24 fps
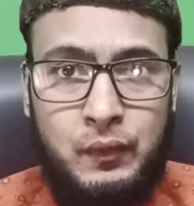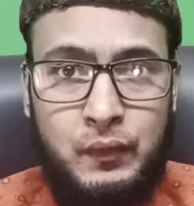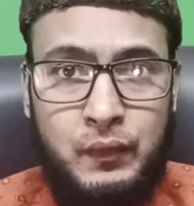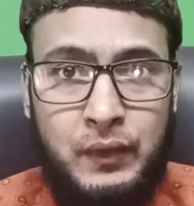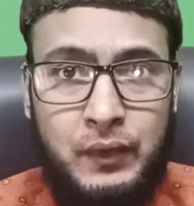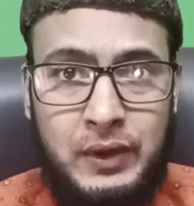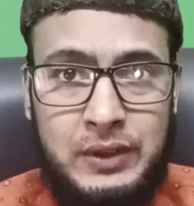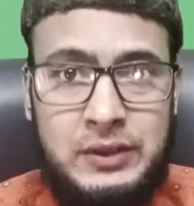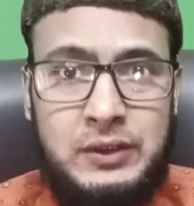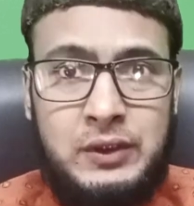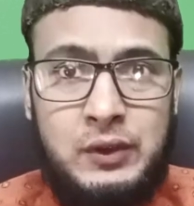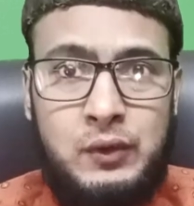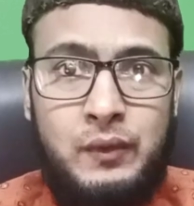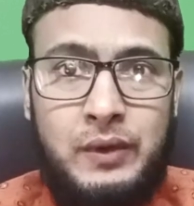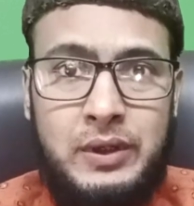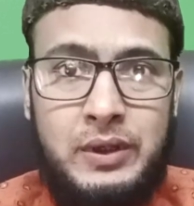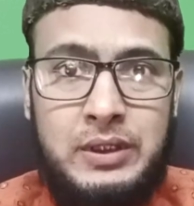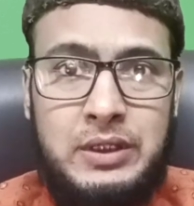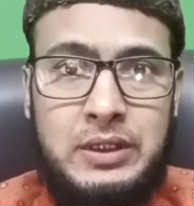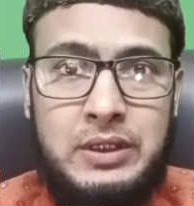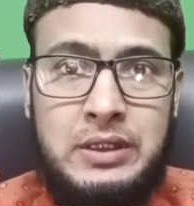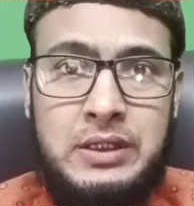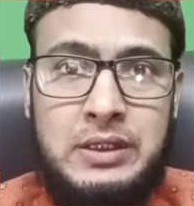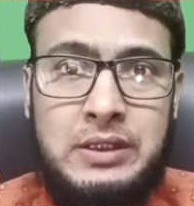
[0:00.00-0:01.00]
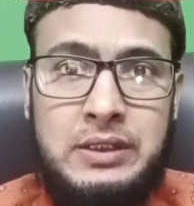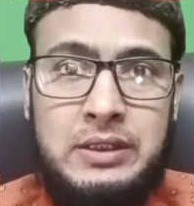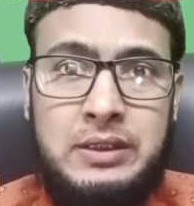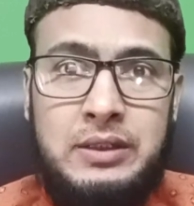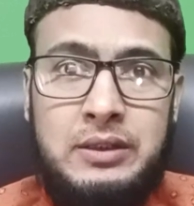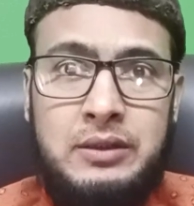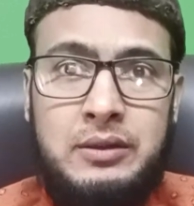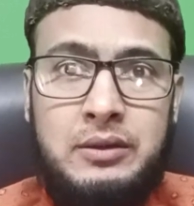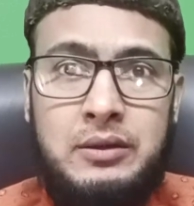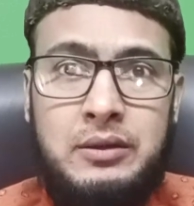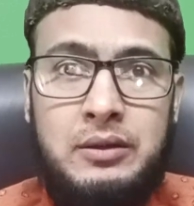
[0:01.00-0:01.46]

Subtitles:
First one is